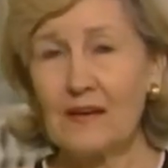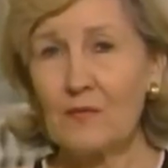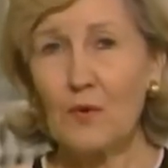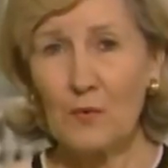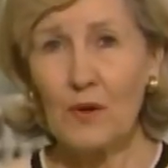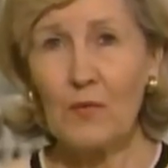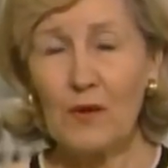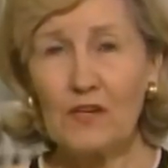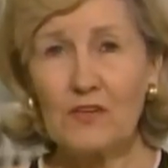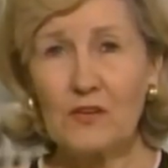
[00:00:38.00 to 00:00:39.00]
What we
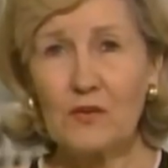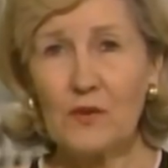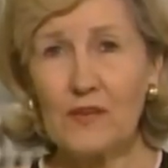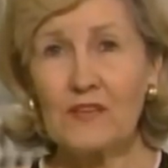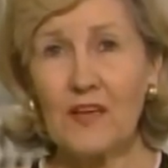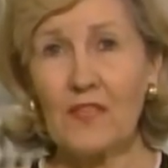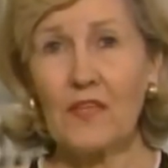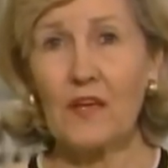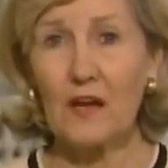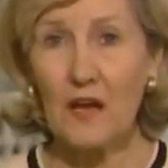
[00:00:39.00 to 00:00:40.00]
want to do is get
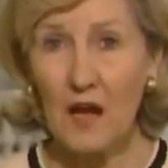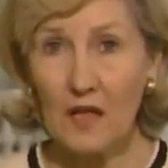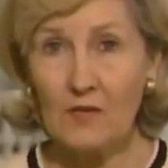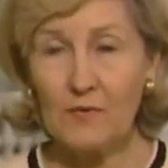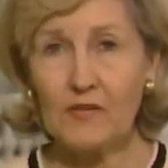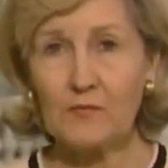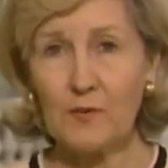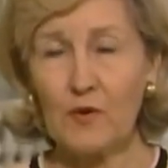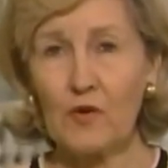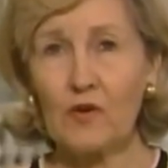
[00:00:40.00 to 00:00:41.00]
the economy
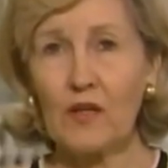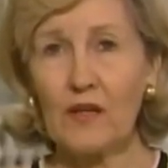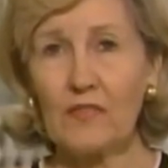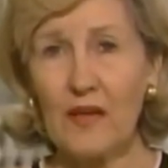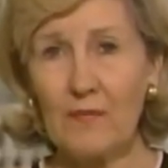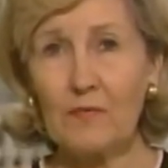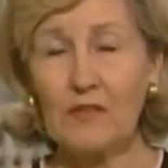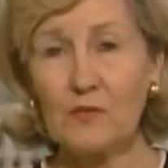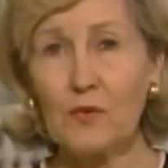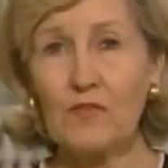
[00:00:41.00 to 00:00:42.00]
spurred, and that
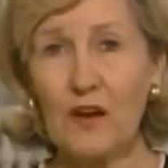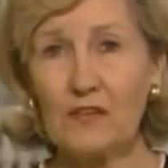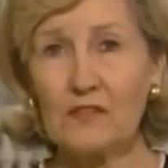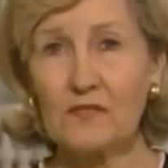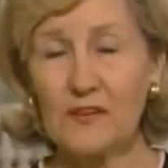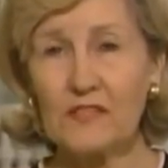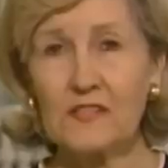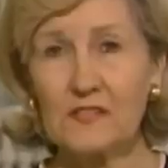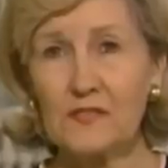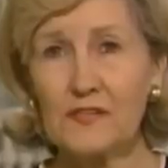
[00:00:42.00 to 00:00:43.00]
means we've got to fix
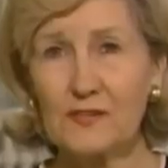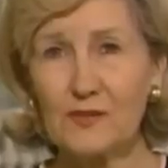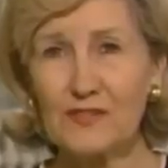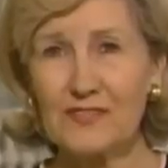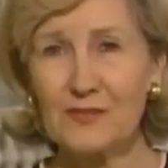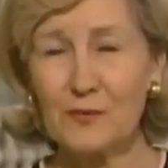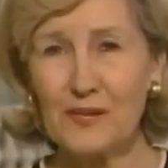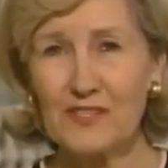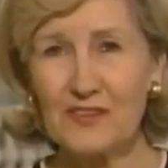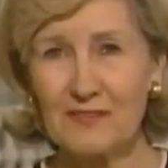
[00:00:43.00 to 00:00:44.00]
this fiscal
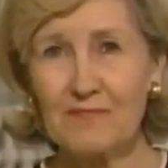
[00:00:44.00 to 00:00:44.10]
situation.